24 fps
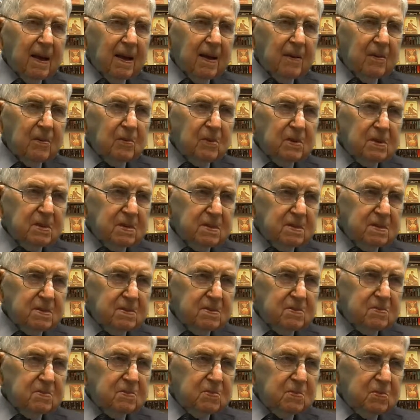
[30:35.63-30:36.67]
was
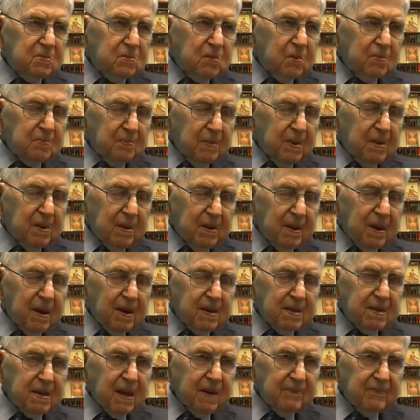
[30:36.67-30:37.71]

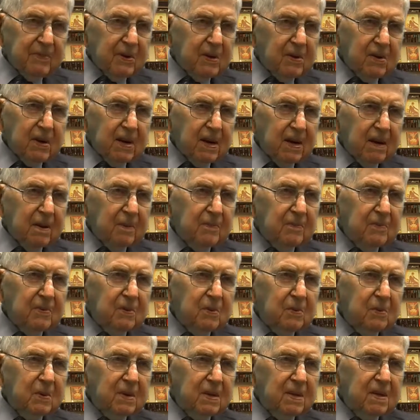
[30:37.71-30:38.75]
being very helpful
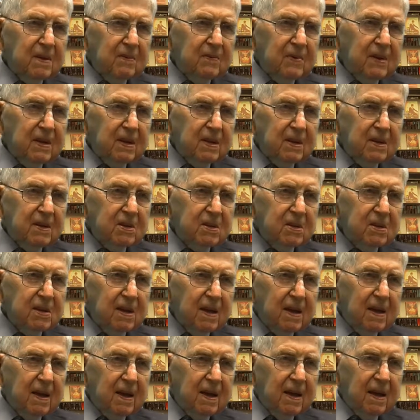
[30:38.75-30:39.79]
with the village,
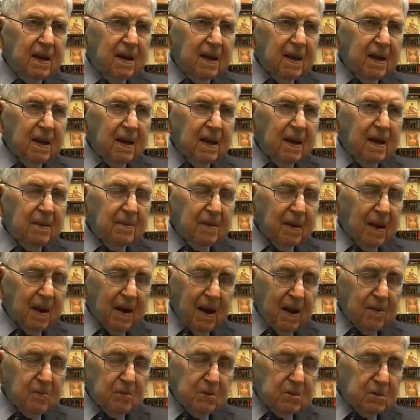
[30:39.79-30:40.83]
and
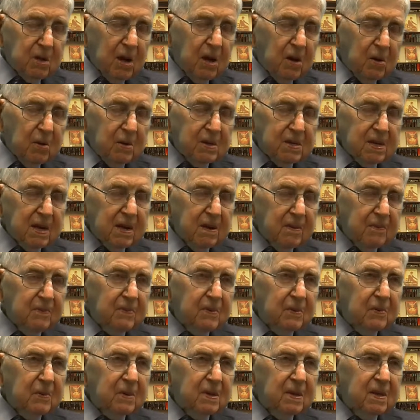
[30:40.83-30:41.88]
I was always
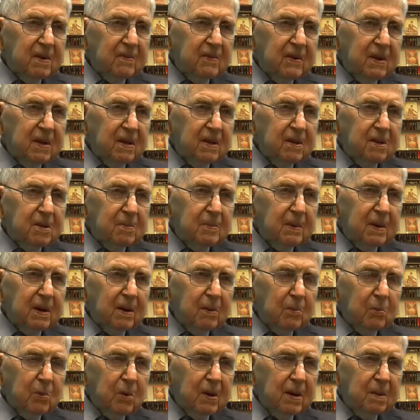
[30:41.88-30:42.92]
helpful with the village, but
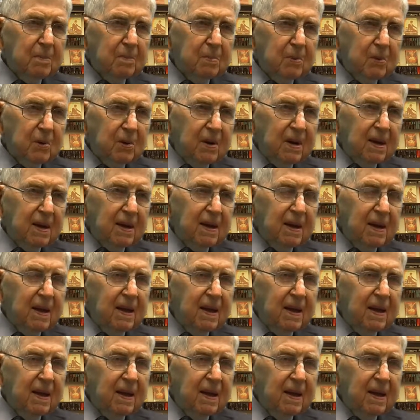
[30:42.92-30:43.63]
at one point,